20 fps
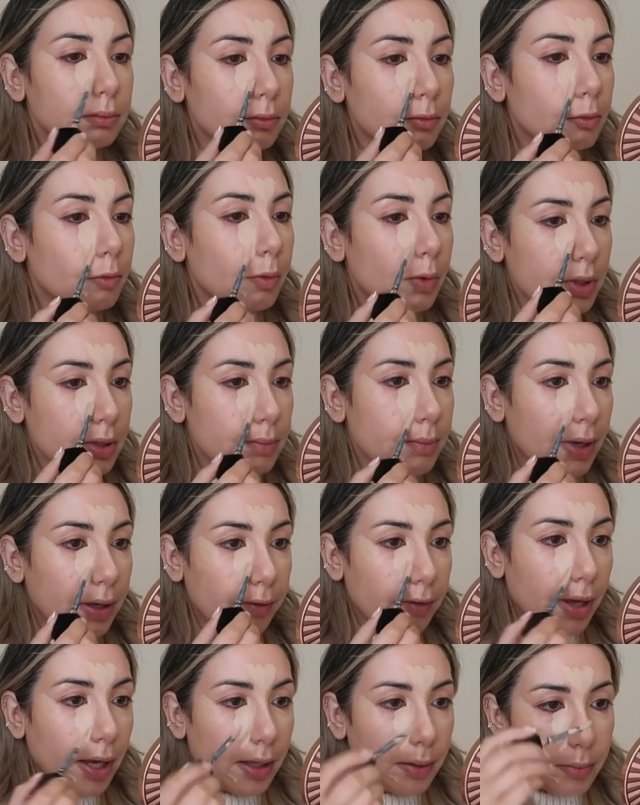was my
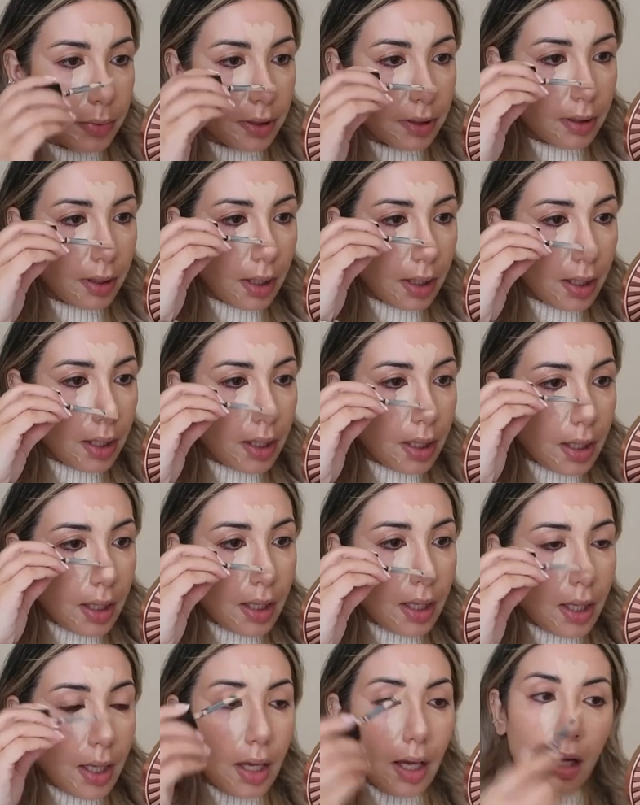
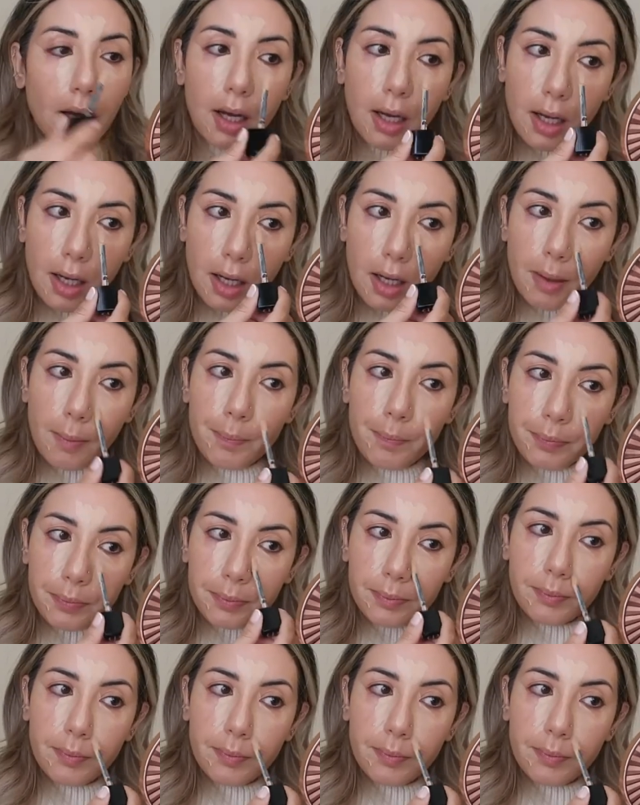vibe um